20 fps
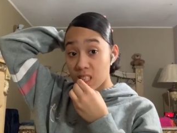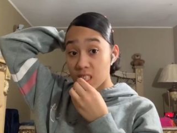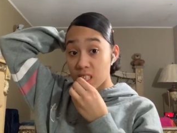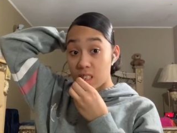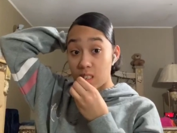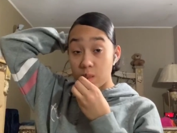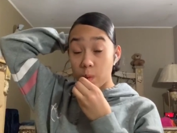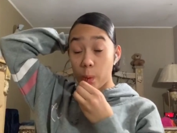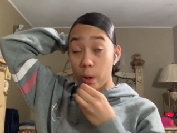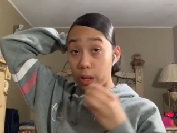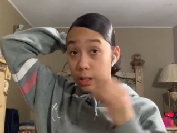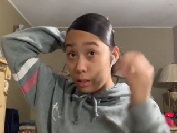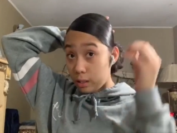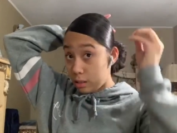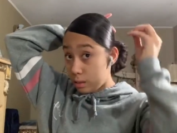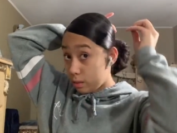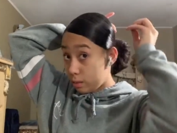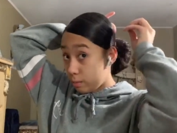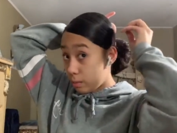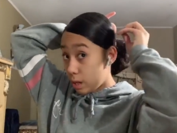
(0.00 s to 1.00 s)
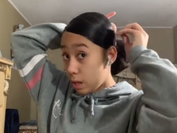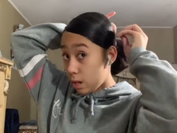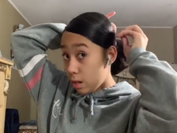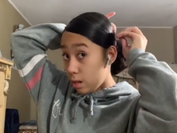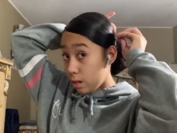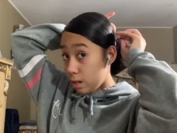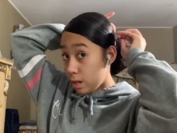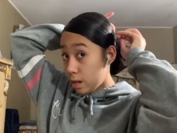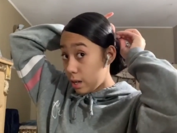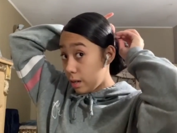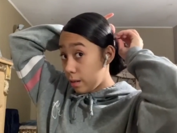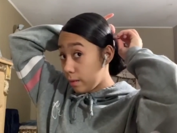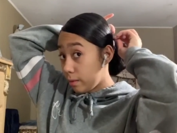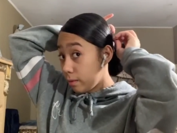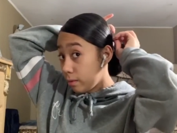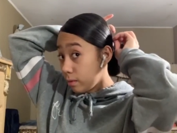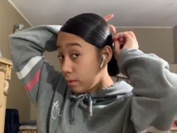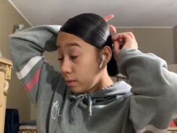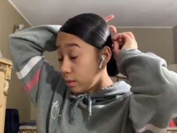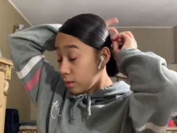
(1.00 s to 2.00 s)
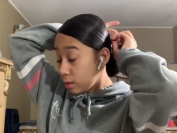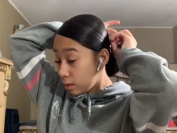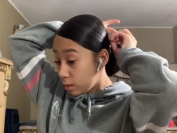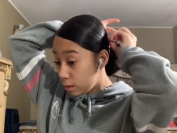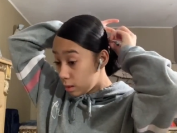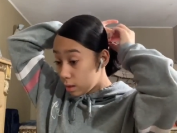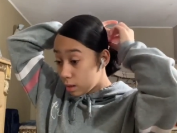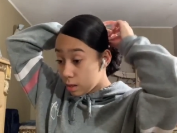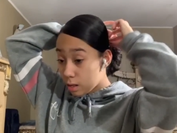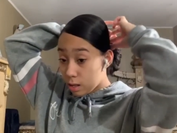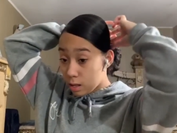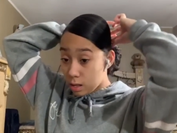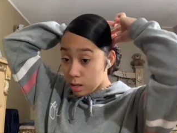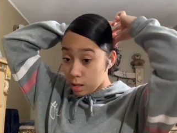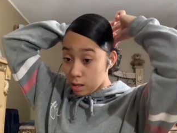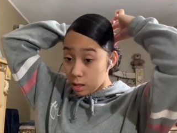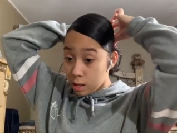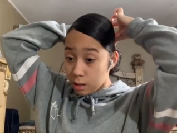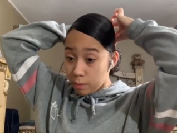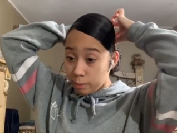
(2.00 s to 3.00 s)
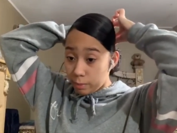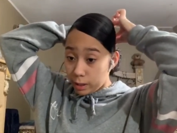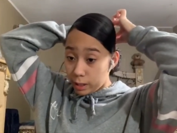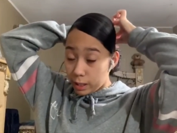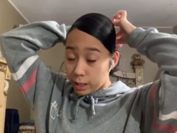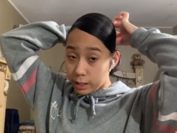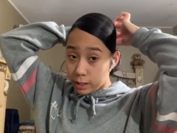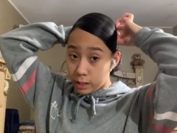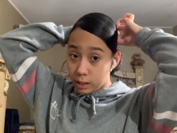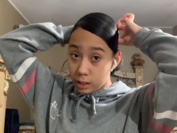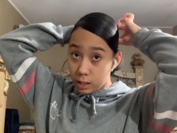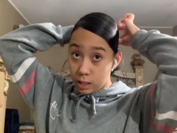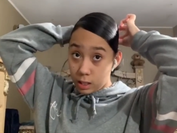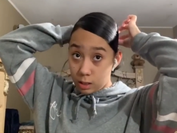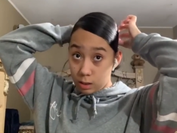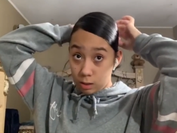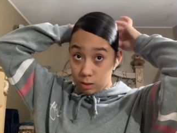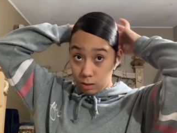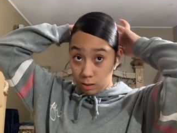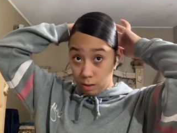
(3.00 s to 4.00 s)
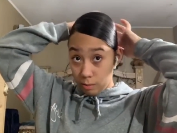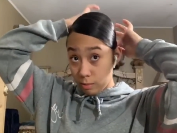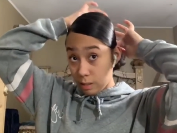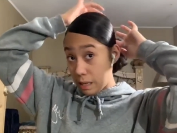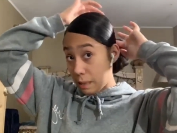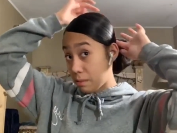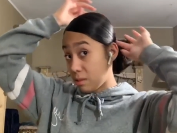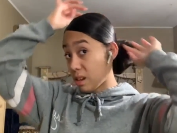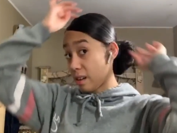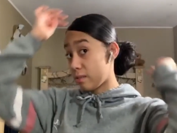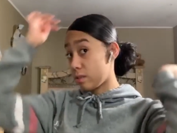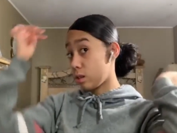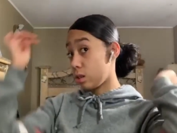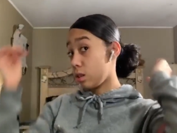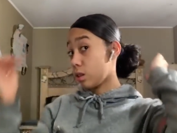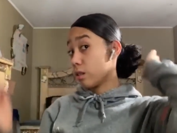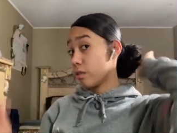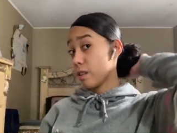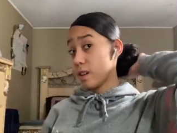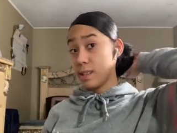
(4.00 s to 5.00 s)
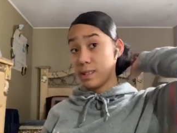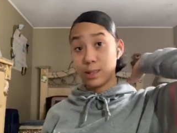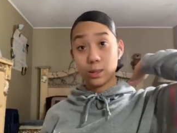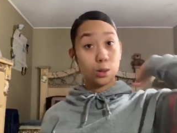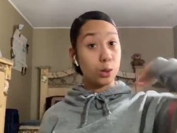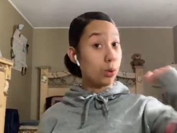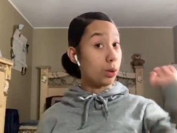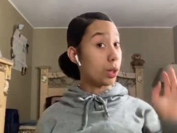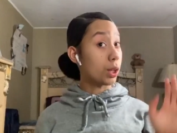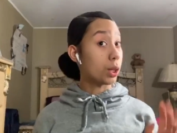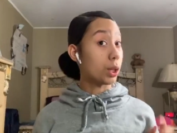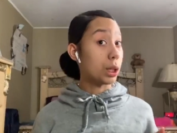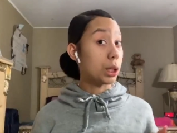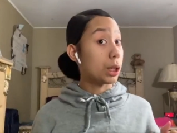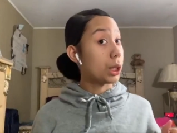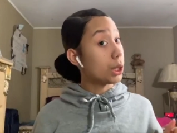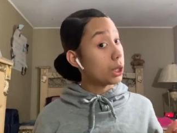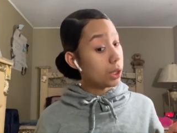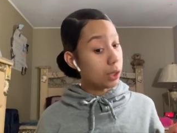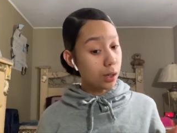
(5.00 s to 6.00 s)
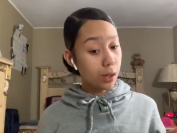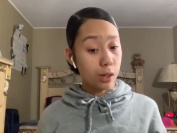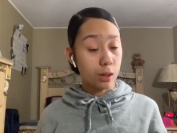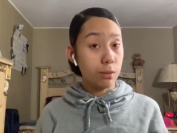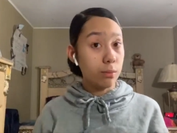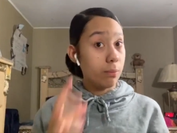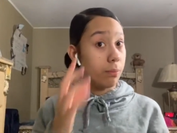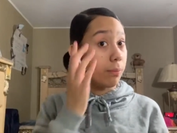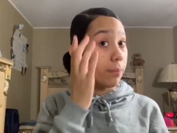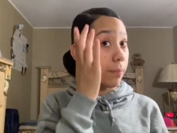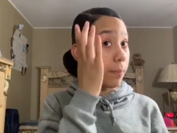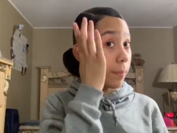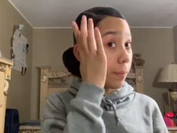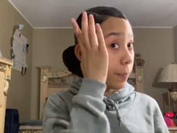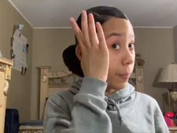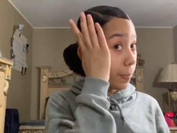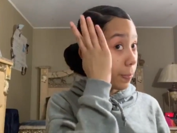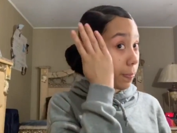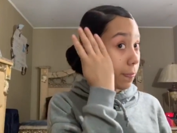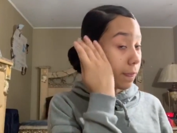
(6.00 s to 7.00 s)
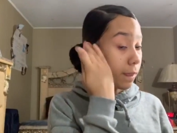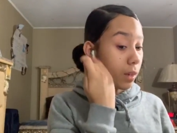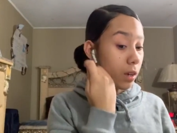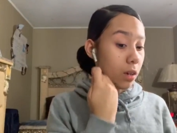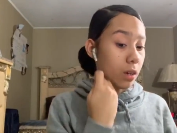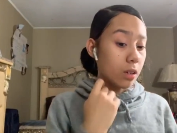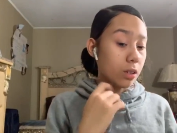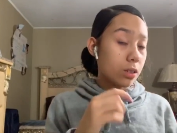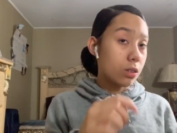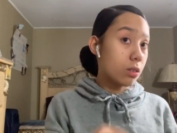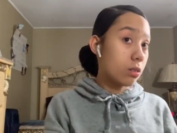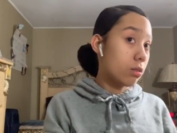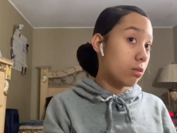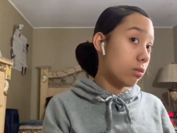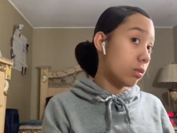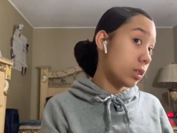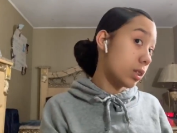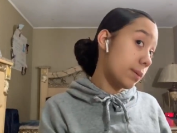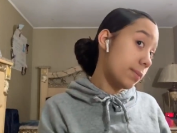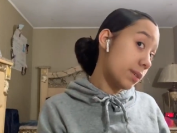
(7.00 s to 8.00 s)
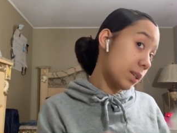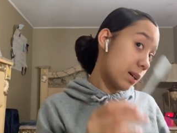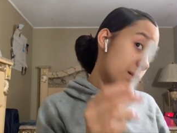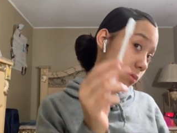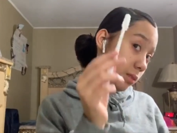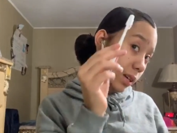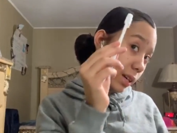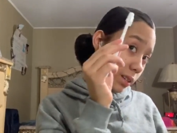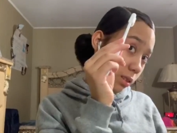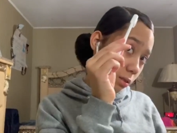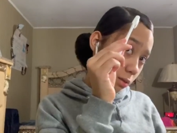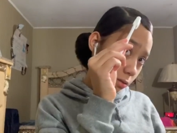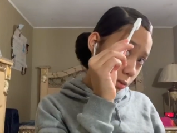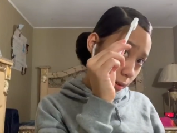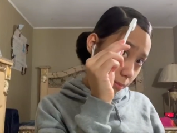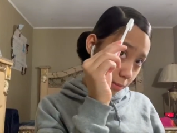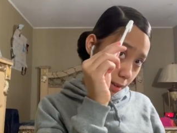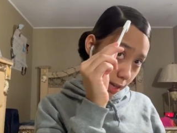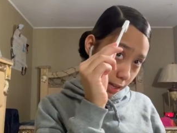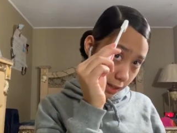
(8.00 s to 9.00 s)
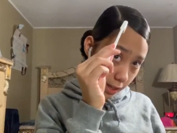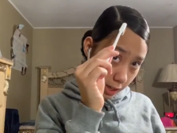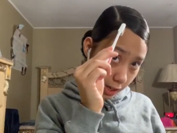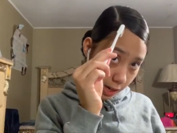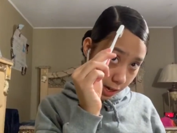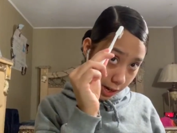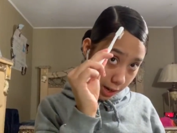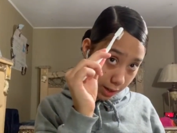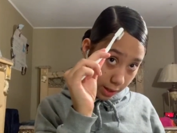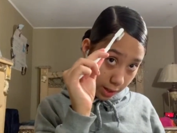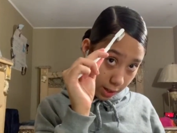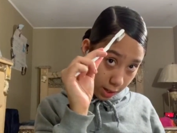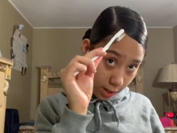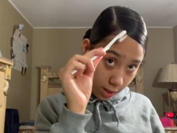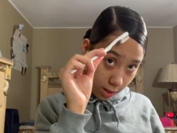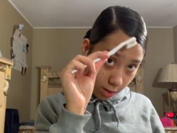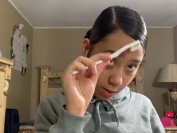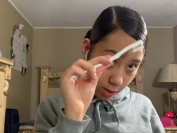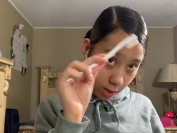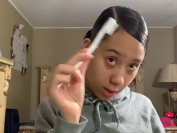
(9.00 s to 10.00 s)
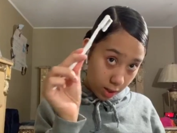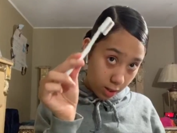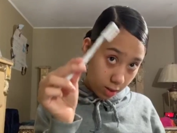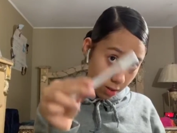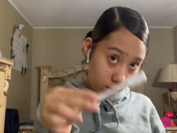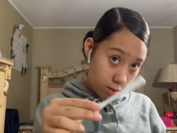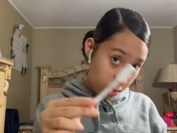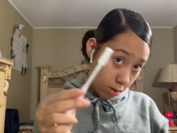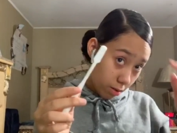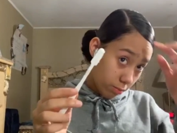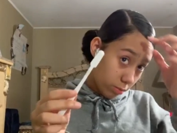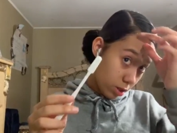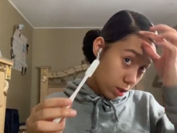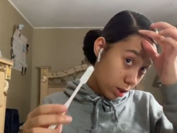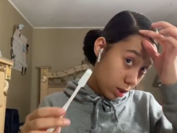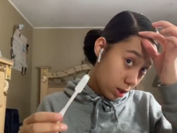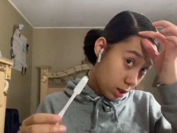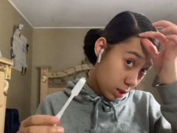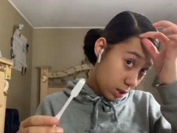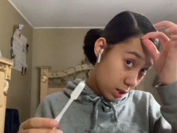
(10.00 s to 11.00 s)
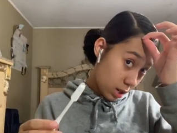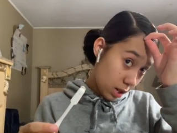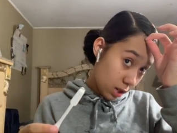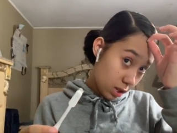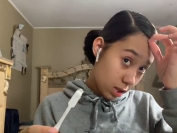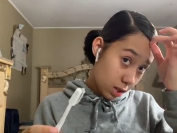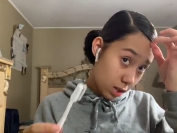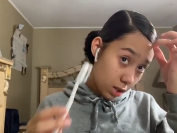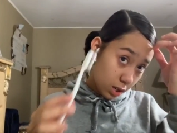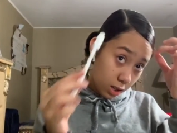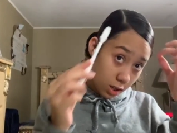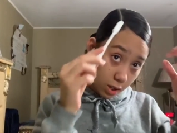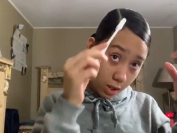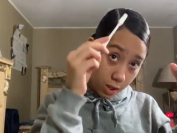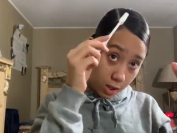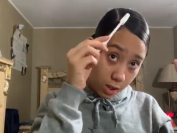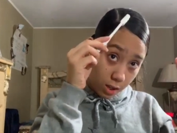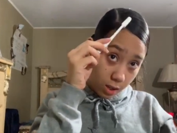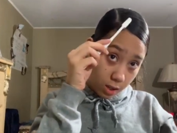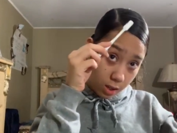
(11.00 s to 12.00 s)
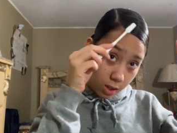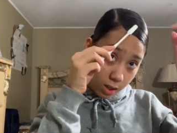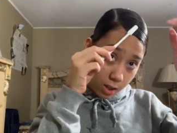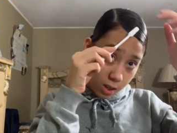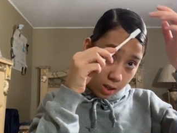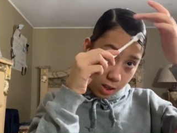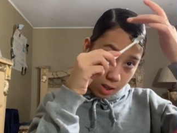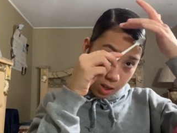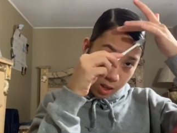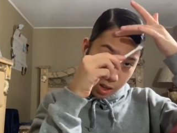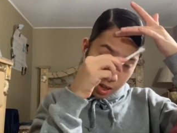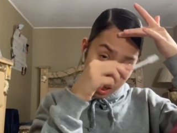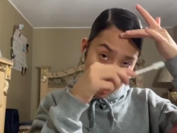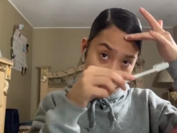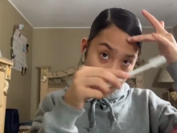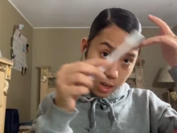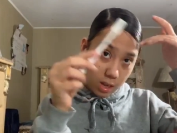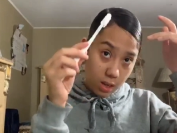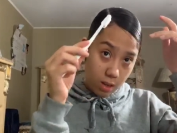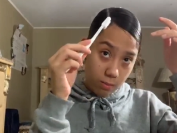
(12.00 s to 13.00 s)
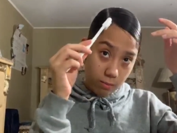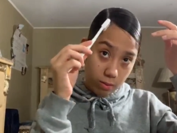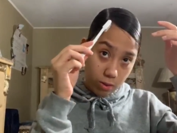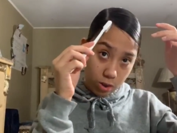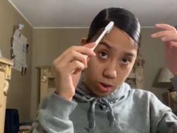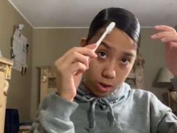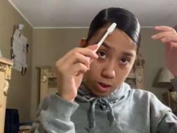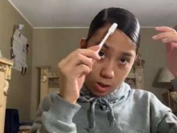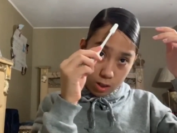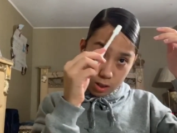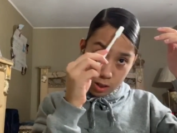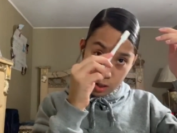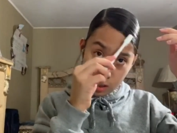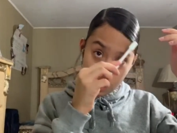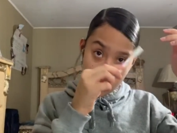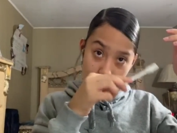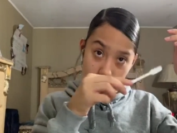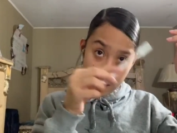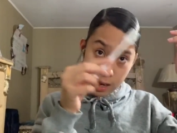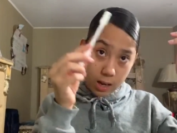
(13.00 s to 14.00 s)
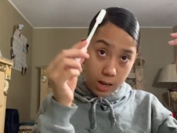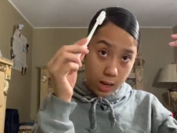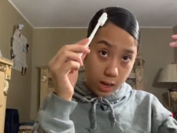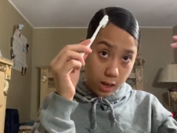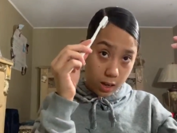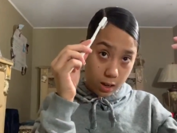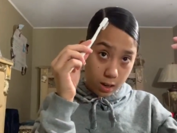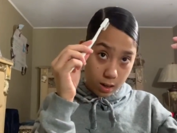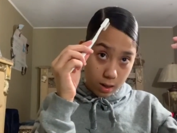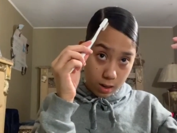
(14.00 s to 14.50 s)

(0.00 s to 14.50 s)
I was, I'm not gonna lie. But it's sometimes you have to look crazy so you can look good, you know? So sometimes I'm not liking how this is looking, so I'm just gonna take this and push it to the side.